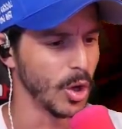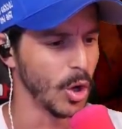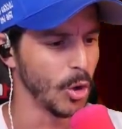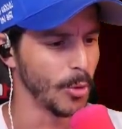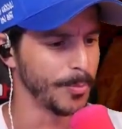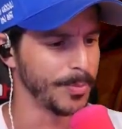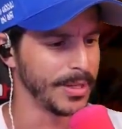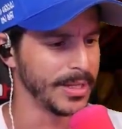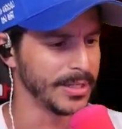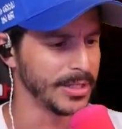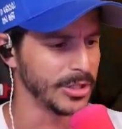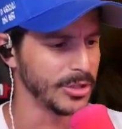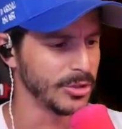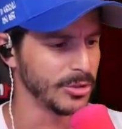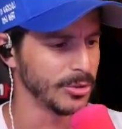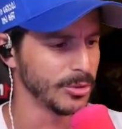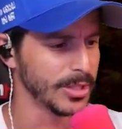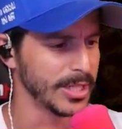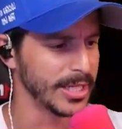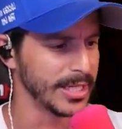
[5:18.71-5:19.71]
open.
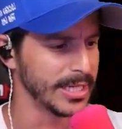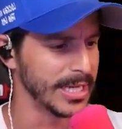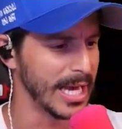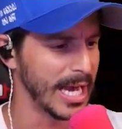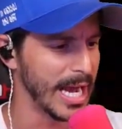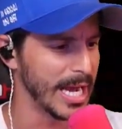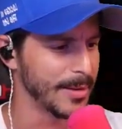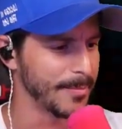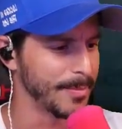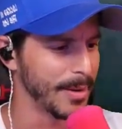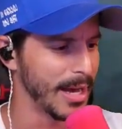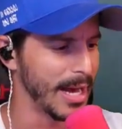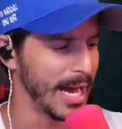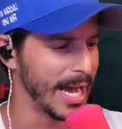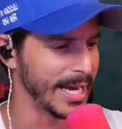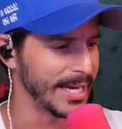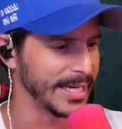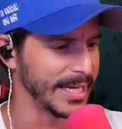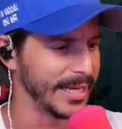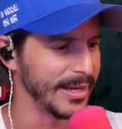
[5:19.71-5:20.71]
You can hide
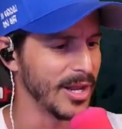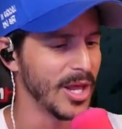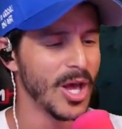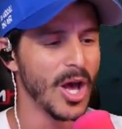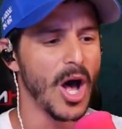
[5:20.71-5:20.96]
behind it.